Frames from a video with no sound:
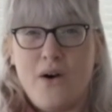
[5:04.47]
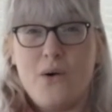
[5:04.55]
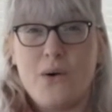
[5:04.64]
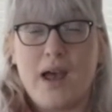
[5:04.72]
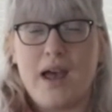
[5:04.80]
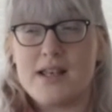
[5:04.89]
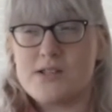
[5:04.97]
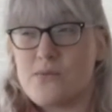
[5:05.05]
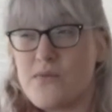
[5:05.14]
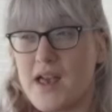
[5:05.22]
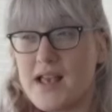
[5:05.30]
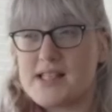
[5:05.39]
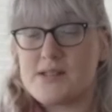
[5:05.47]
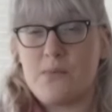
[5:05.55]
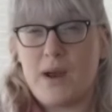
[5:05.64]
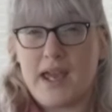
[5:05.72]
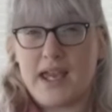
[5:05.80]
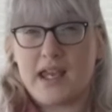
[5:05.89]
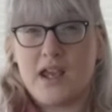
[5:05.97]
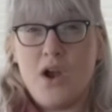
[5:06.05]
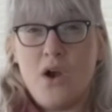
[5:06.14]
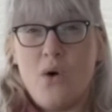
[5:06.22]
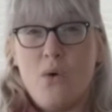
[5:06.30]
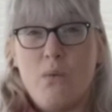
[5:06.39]
Okay, so this week
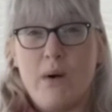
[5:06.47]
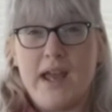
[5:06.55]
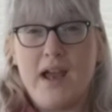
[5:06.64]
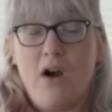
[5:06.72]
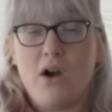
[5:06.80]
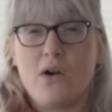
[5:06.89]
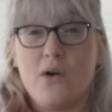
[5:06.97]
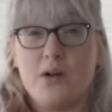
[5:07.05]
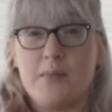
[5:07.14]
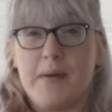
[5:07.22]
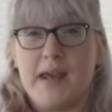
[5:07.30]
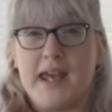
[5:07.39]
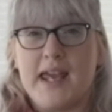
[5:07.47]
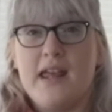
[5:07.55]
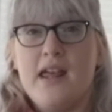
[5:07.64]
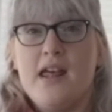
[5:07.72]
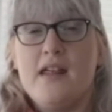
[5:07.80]
we are going to be